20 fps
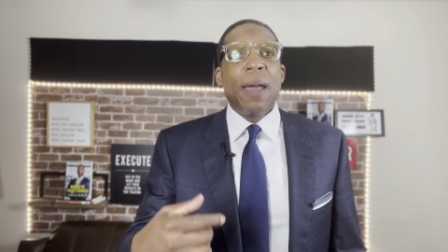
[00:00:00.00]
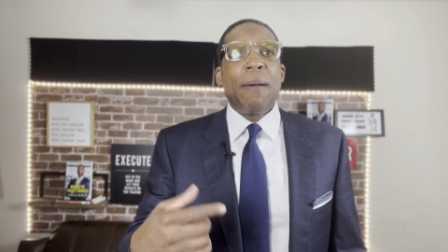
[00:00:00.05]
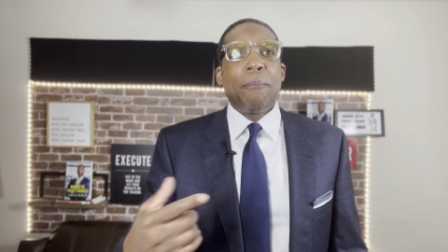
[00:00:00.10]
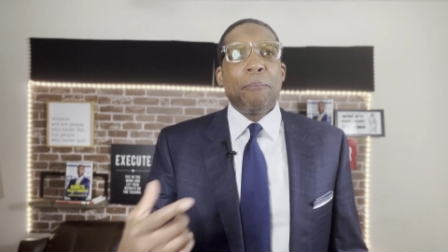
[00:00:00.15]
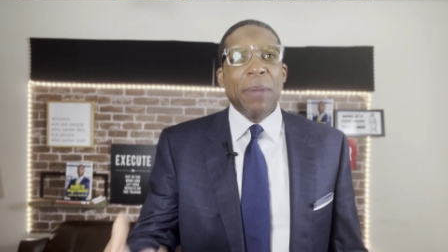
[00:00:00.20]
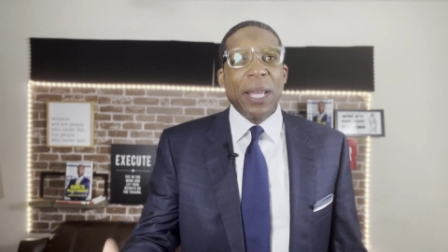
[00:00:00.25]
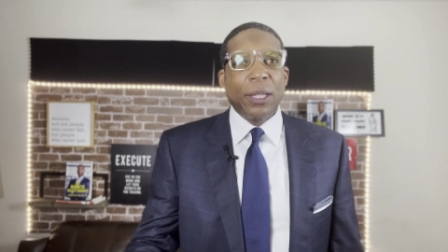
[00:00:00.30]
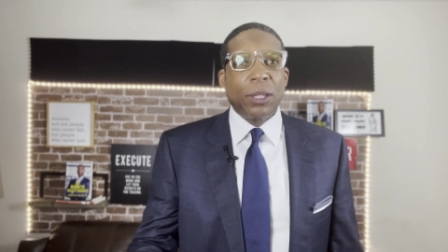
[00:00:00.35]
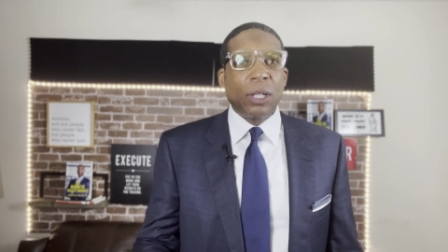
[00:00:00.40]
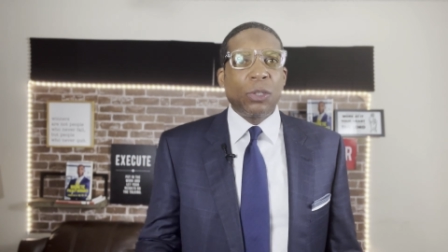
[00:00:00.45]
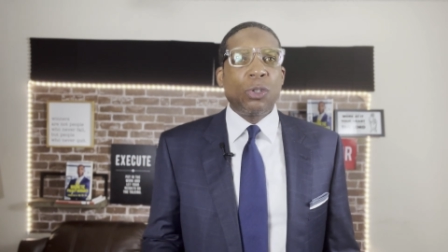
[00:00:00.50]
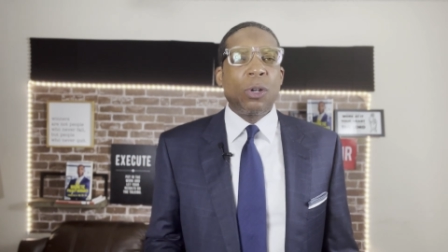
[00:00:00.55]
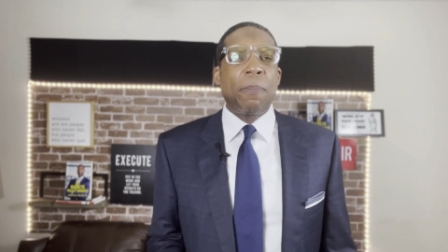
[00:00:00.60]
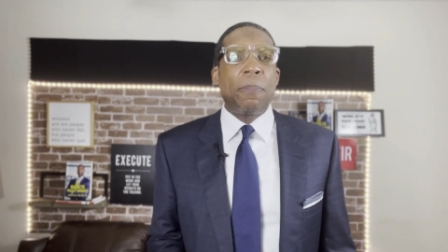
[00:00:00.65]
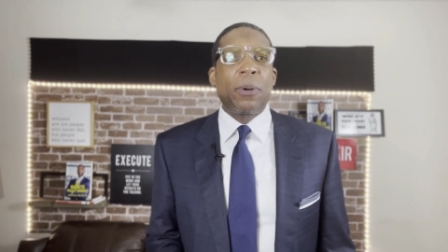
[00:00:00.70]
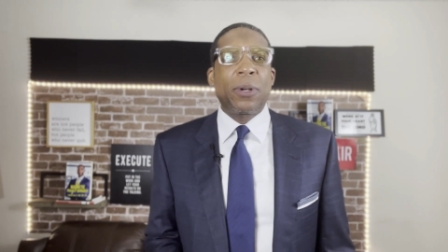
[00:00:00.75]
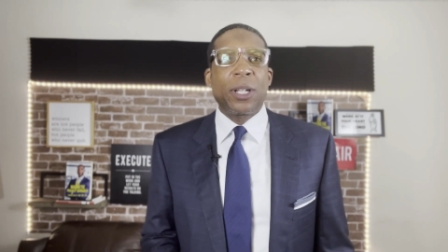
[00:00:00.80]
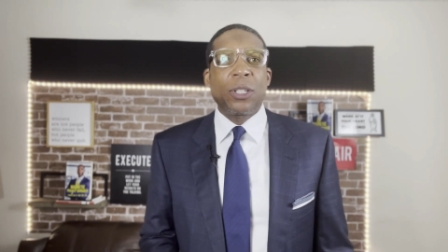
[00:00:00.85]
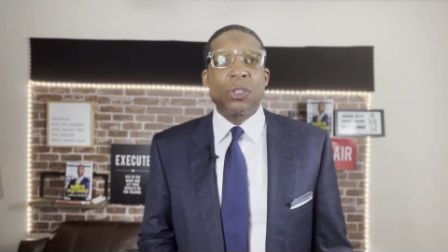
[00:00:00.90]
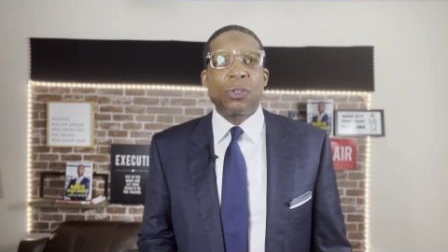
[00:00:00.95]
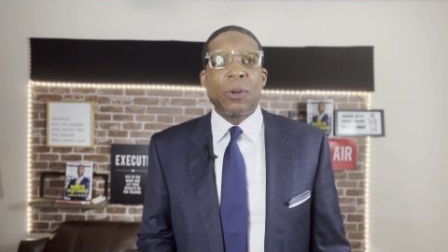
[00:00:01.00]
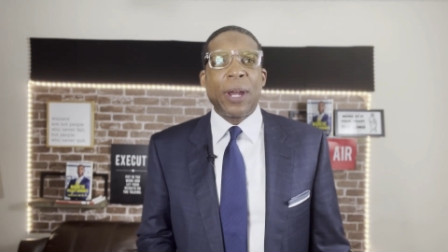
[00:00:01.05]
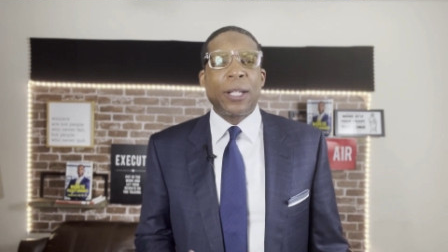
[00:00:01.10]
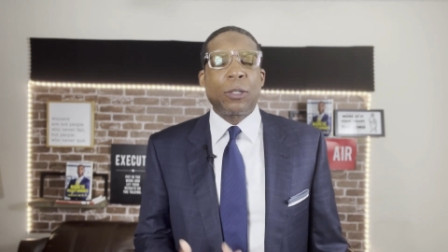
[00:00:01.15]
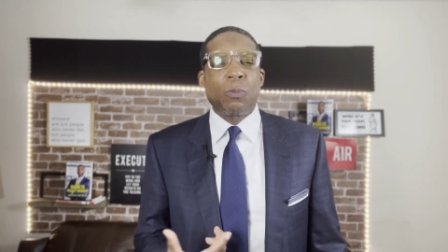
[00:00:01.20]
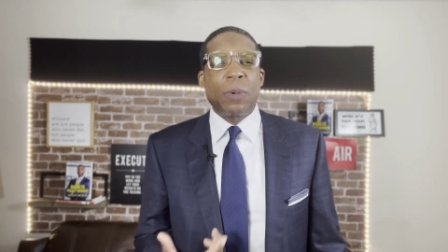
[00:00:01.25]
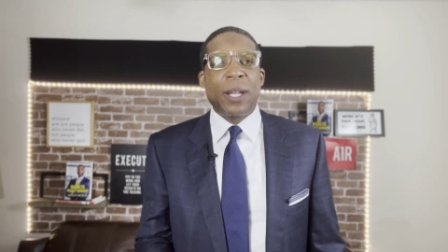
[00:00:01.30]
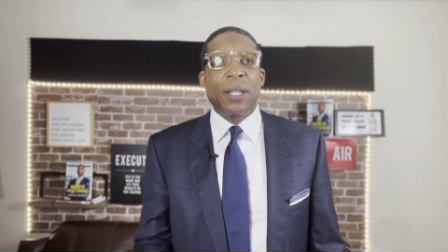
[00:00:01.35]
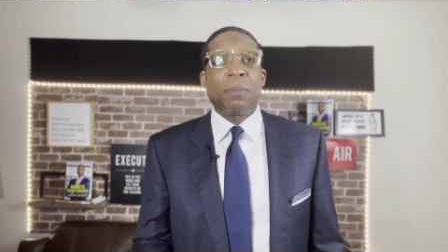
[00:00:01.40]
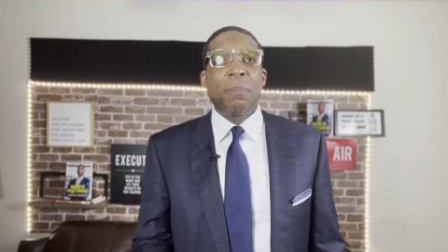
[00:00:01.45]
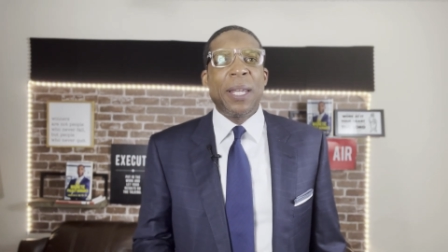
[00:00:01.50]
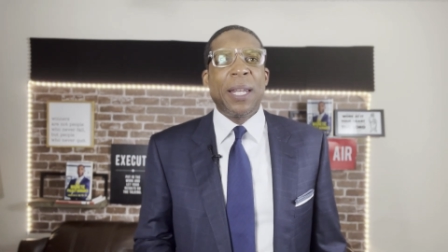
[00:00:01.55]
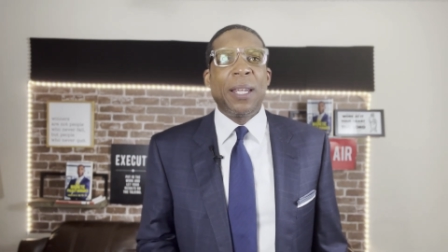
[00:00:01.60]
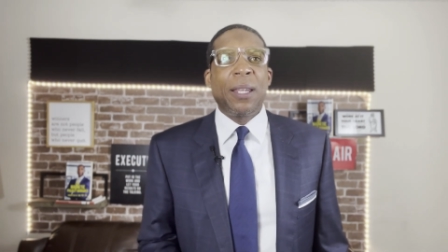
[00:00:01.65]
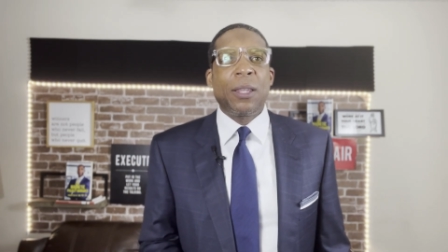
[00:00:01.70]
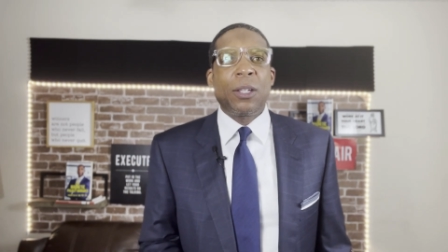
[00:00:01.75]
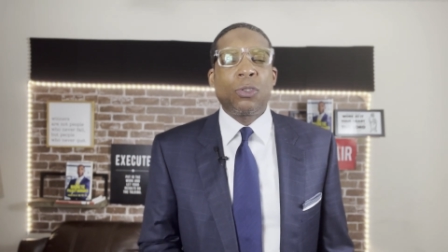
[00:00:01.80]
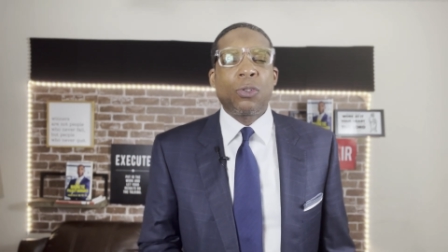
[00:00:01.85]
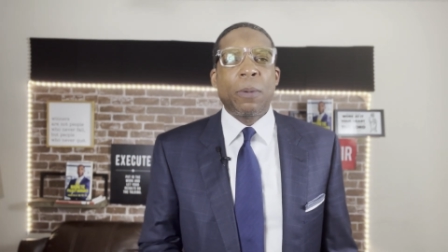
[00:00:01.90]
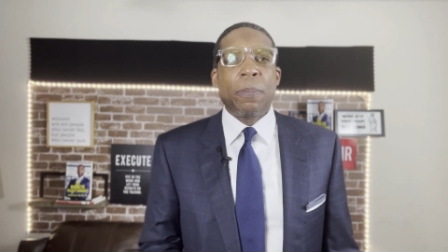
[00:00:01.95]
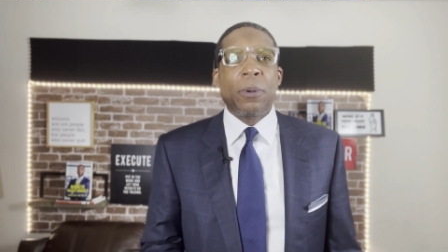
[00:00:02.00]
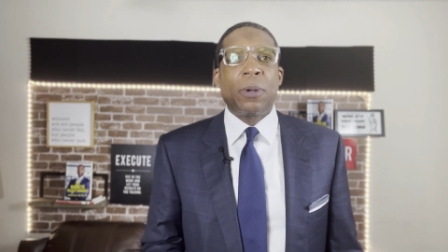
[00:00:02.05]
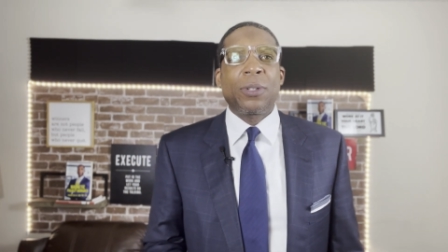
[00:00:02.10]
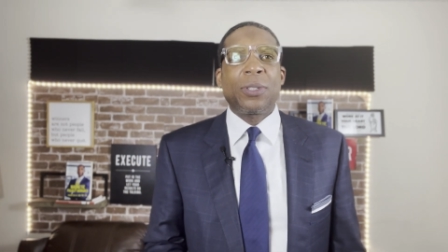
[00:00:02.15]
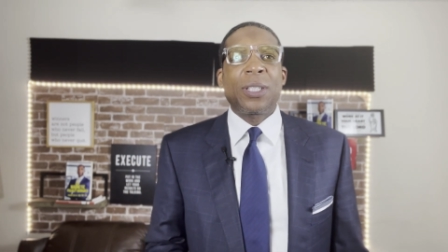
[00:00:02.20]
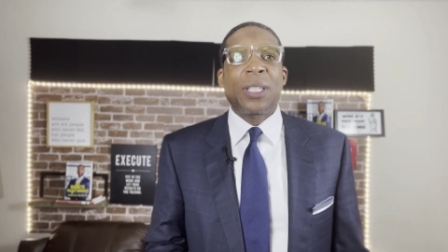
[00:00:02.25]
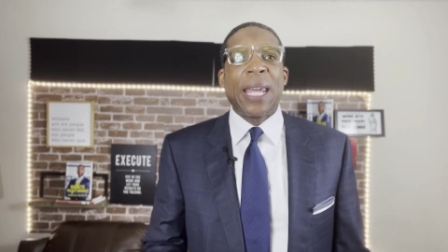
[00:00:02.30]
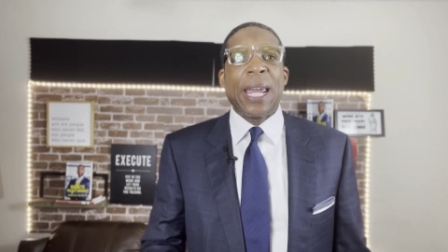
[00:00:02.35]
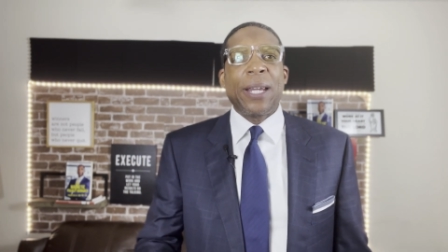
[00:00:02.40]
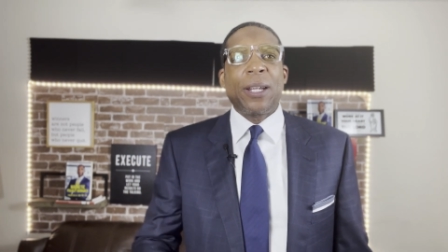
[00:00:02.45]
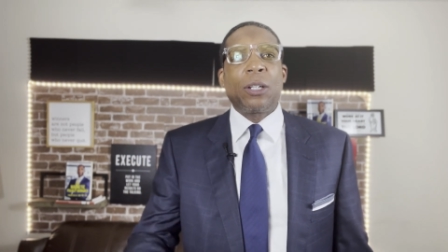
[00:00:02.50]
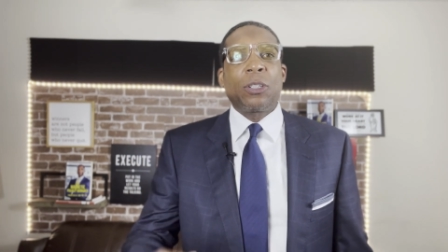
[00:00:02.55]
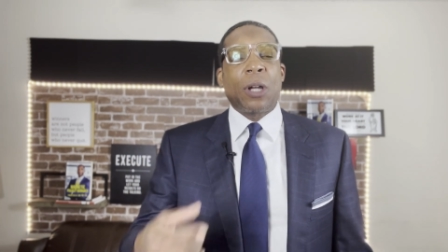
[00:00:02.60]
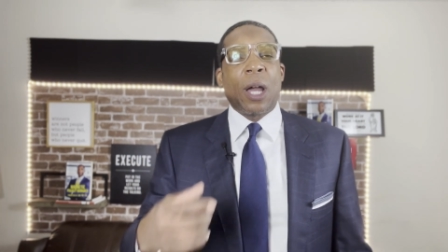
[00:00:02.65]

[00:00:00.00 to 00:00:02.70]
meet the triple constraints? What is meeting the triple constraint?